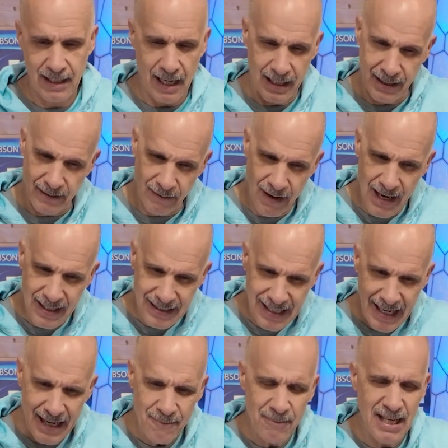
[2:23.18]
kind of
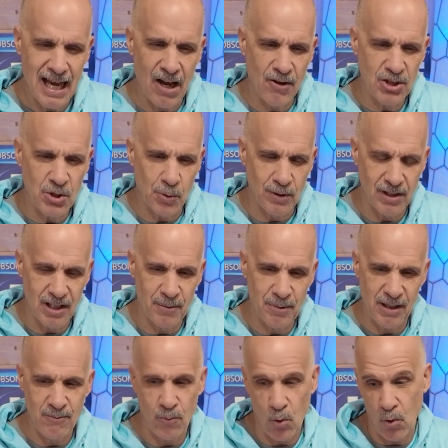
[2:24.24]
came down to a little
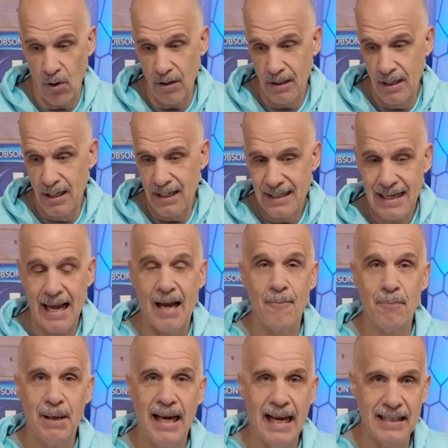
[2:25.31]
bit more
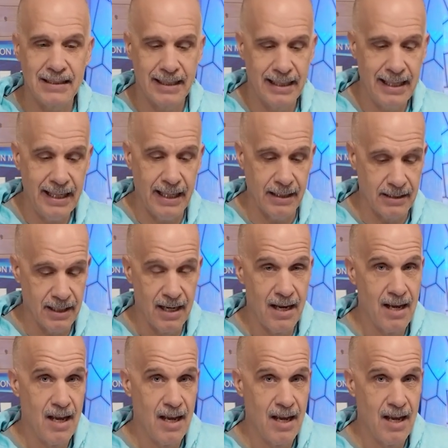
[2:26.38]
compact kit.